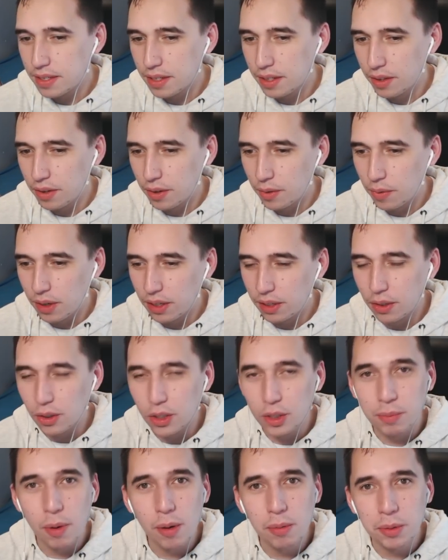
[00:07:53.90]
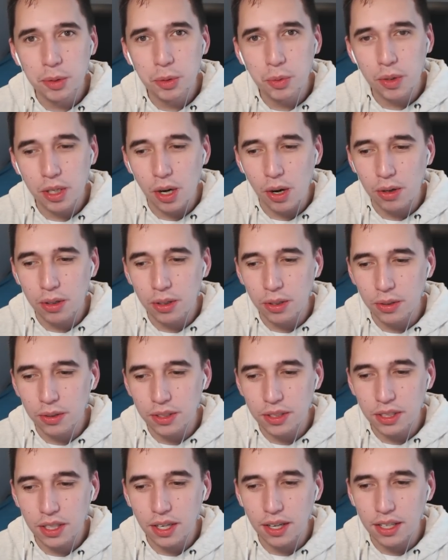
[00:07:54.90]
This is another one of those moments where Goku
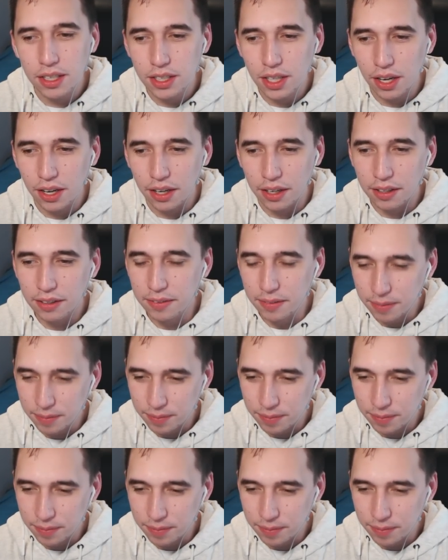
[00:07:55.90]
is gonna die.